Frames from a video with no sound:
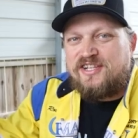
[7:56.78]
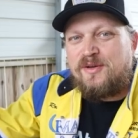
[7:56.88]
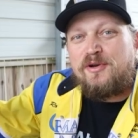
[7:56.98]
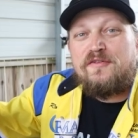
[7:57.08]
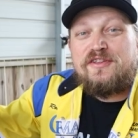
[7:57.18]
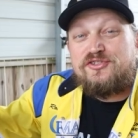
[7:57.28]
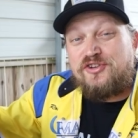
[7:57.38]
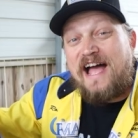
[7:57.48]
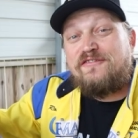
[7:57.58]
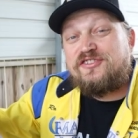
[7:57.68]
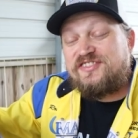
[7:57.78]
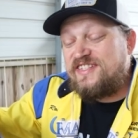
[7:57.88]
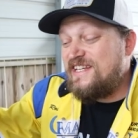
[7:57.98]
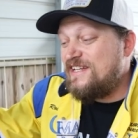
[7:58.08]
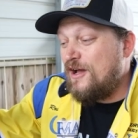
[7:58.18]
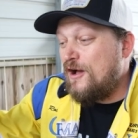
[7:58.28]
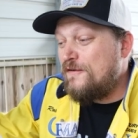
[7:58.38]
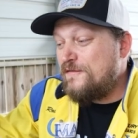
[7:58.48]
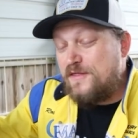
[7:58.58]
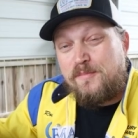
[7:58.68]
right, jumping over the driver's seat
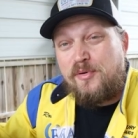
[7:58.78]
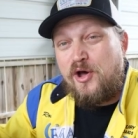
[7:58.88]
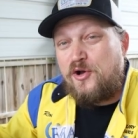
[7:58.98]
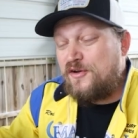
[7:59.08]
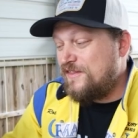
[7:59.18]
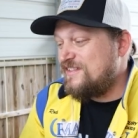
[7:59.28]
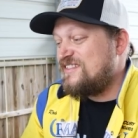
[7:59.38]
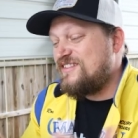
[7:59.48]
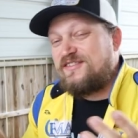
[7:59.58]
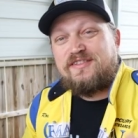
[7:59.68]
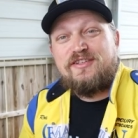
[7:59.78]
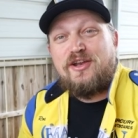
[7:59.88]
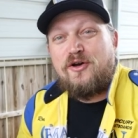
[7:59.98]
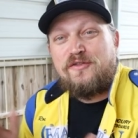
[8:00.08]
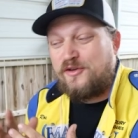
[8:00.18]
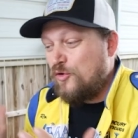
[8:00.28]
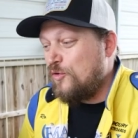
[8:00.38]
of the boat. This is, you know, the